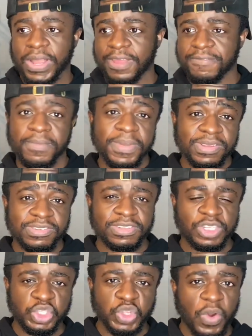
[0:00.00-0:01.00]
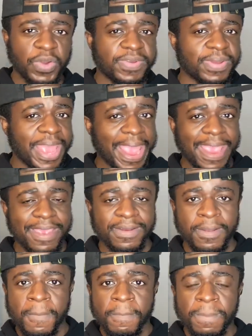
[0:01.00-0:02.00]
Like for me to see darker hair.